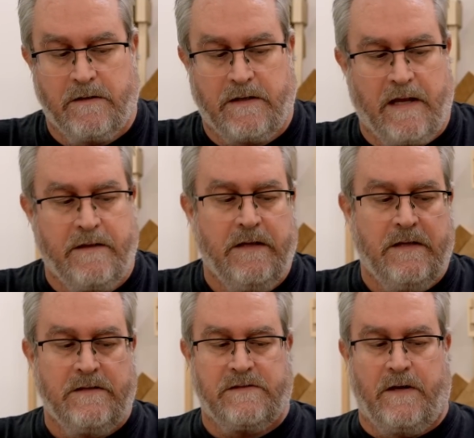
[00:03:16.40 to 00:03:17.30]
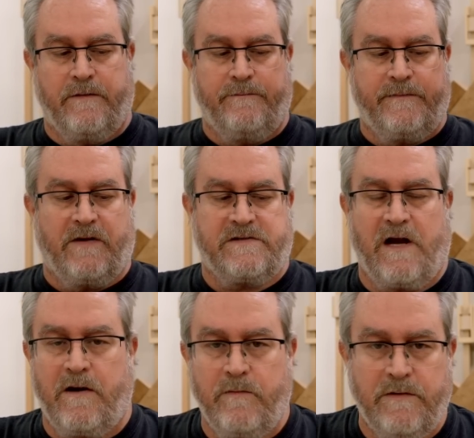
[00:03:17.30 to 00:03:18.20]
Okay, so
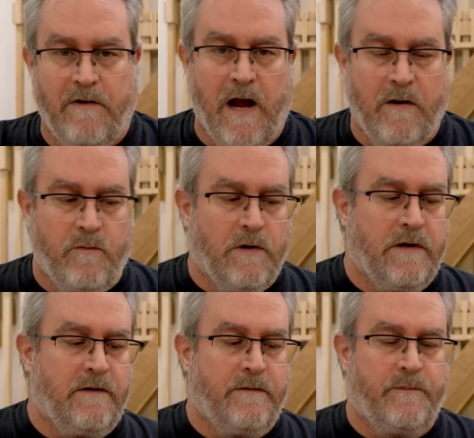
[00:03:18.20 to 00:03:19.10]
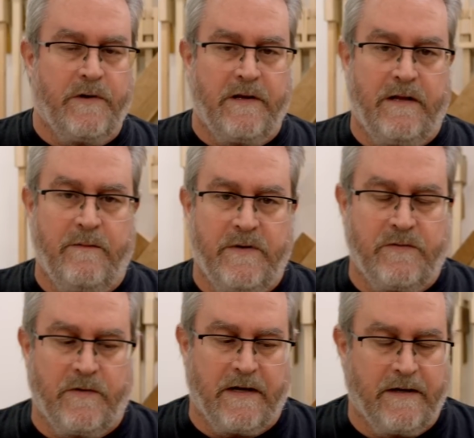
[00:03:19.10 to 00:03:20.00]
started with the rock wool, put it in
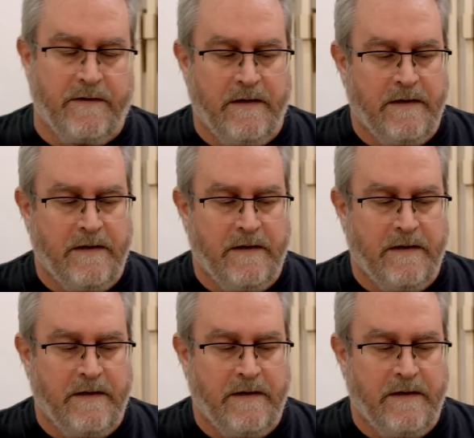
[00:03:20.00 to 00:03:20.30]
between.